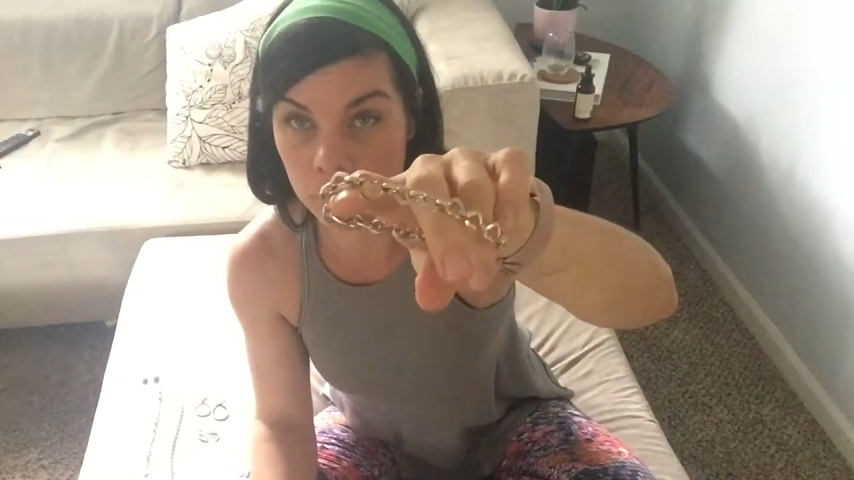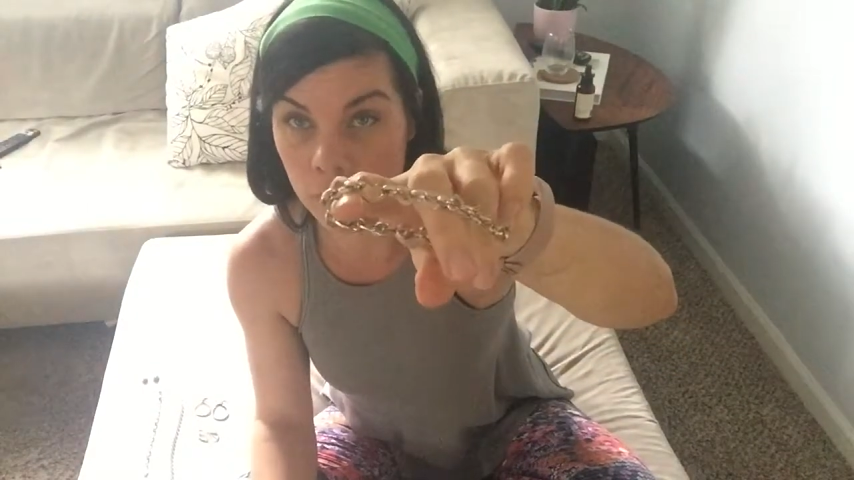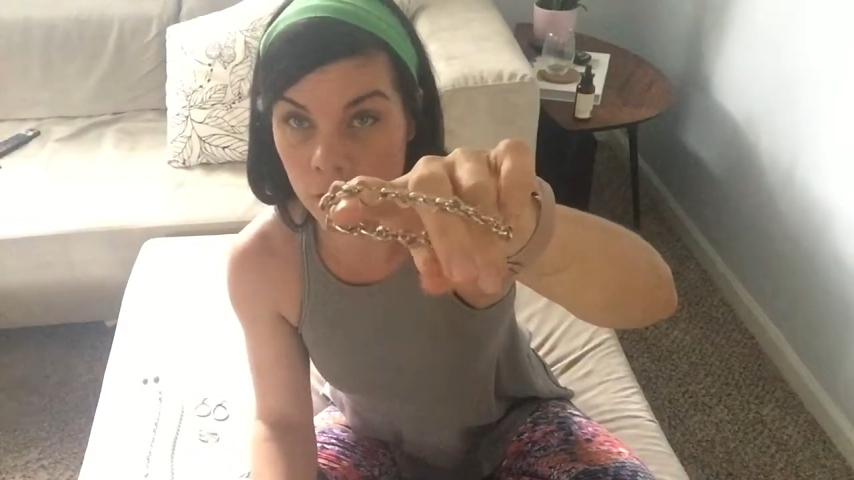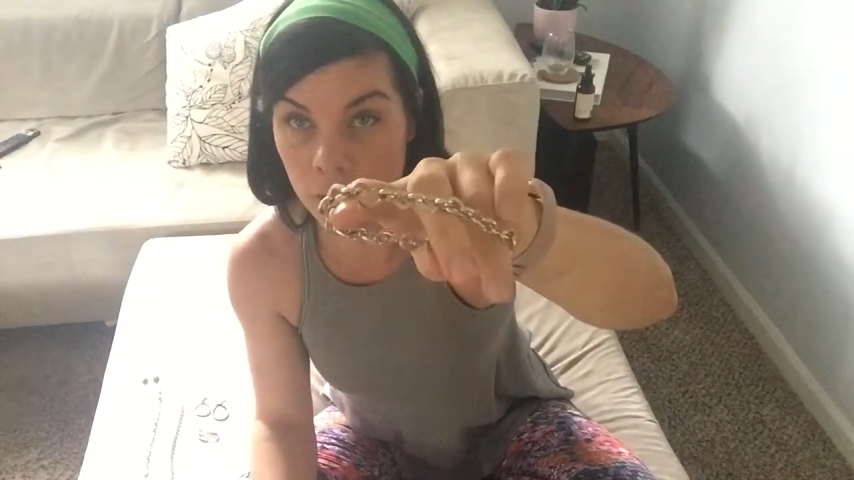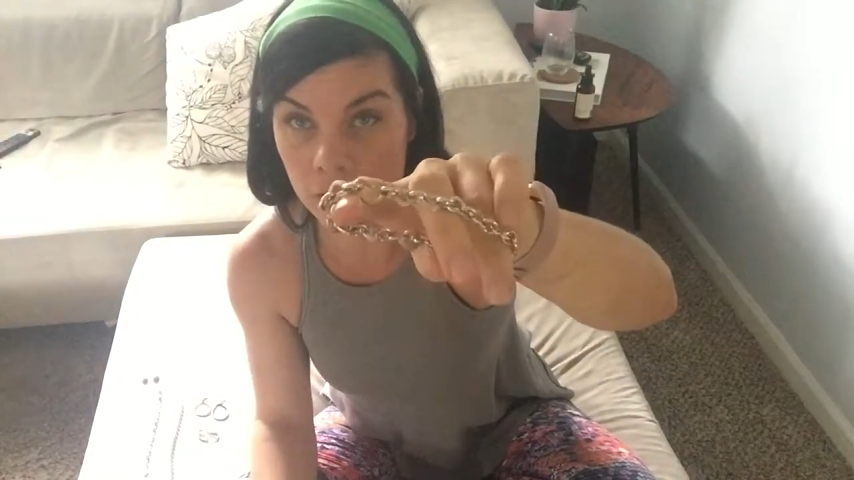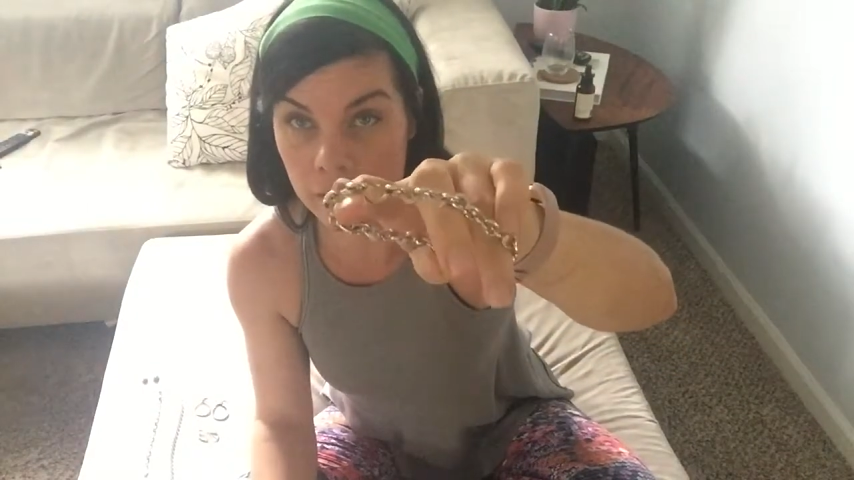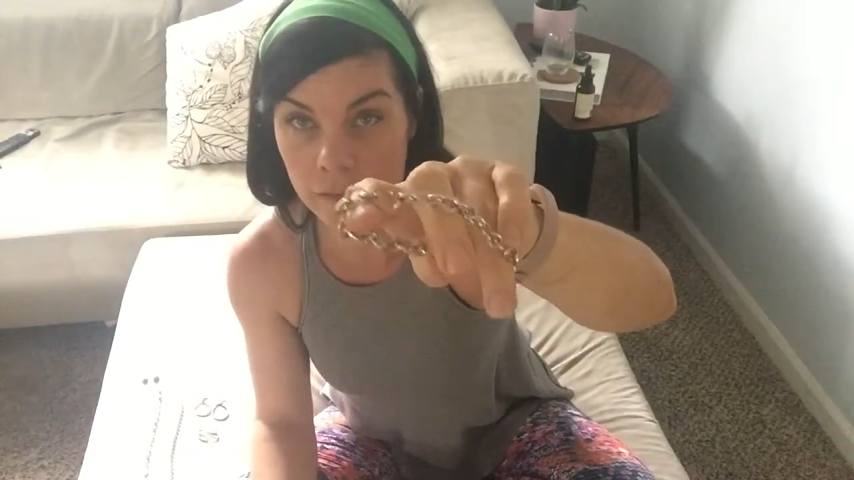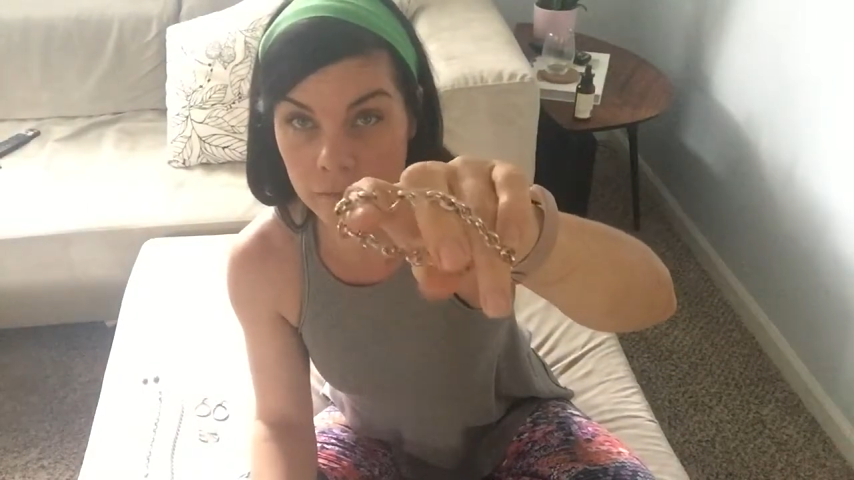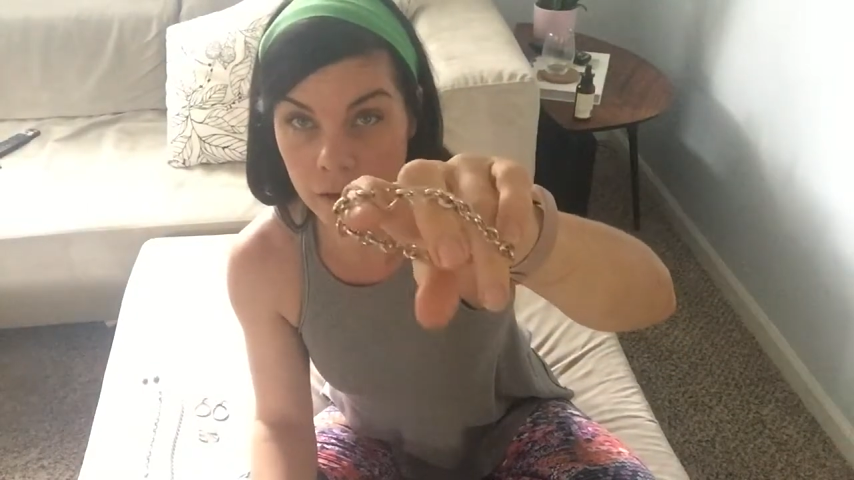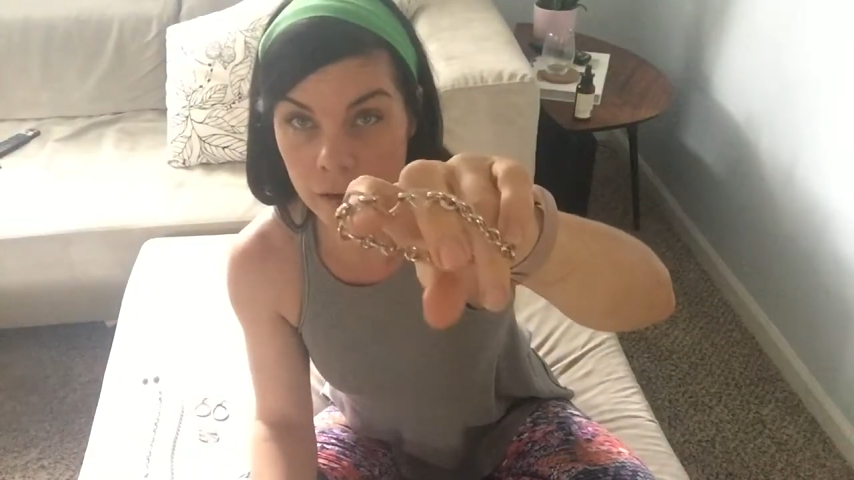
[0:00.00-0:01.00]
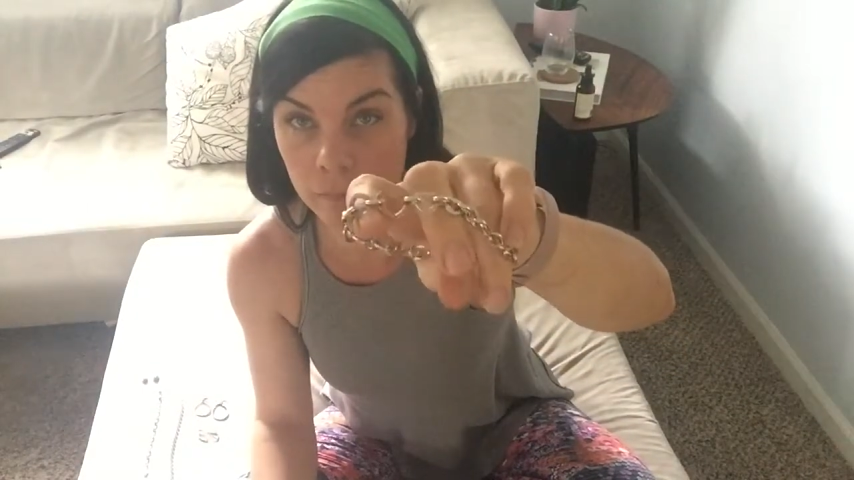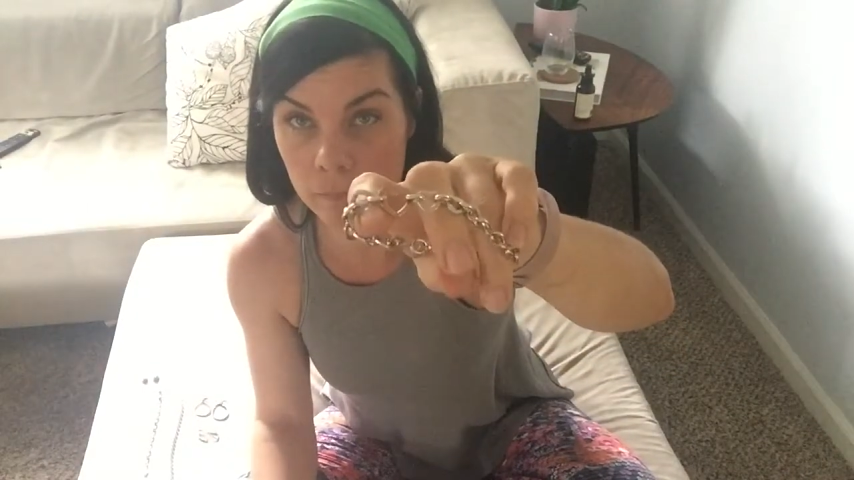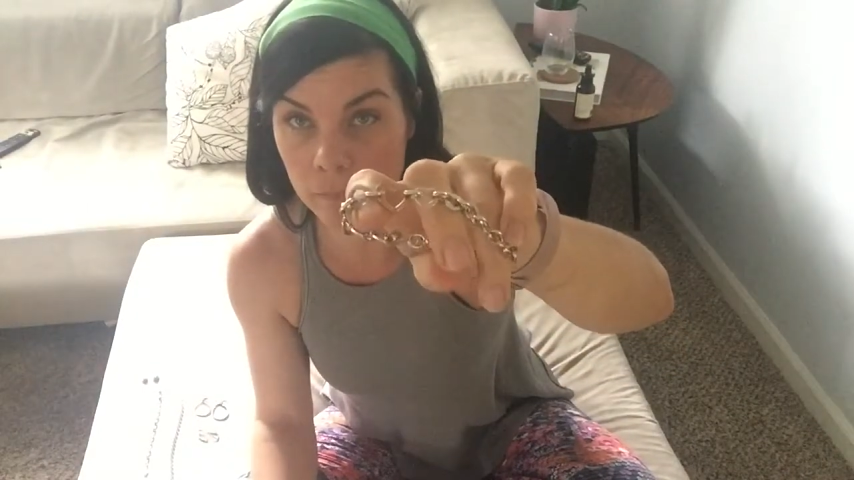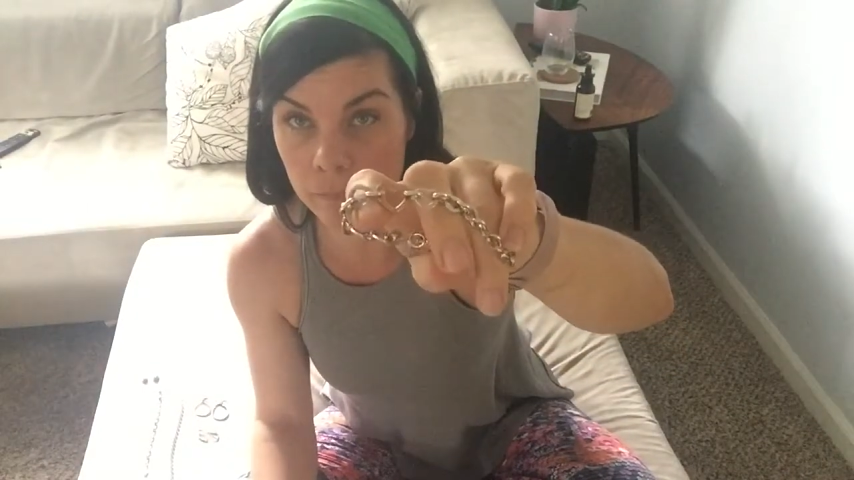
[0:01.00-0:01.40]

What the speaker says: the mark and they've got it